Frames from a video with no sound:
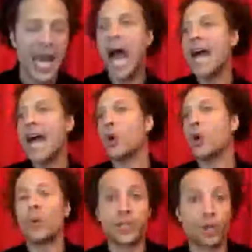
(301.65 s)
I don't
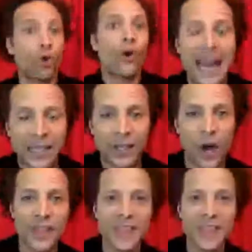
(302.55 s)
want to crack
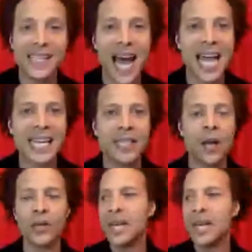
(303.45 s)
on this high note.